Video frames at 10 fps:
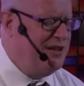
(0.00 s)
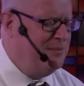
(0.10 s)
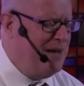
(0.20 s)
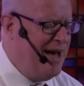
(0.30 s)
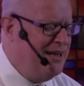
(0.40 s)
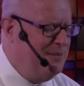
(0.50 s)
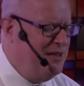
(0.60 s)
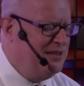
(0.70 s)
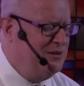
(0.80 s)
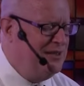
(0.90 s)
their body,
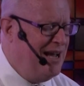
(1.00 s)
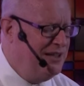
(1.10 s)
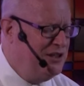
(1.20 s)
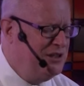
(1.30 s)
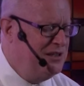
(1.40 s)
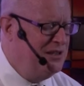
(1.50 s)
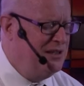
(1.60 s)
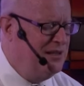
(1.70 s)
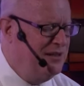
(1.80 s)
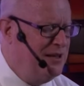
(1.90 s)
but to touch
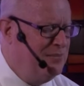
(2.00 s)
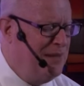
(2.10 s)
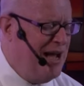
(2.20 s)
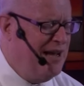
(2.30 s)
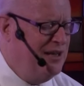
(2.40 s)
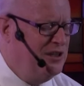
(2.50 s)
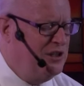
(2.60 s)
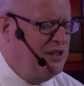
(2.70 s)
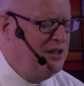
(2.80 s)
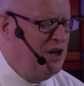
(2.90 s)
their
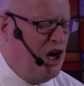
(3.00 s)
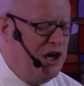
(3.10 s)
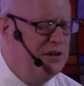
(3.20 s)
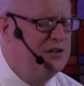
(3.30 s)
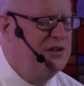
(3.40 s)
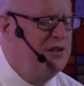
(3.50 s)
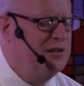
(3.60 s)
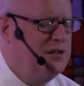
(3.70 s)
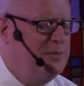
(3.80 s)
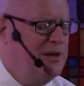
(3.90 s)
minds and their hearts and their
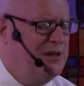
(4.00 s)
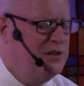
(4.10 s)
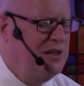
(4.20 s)
spirits,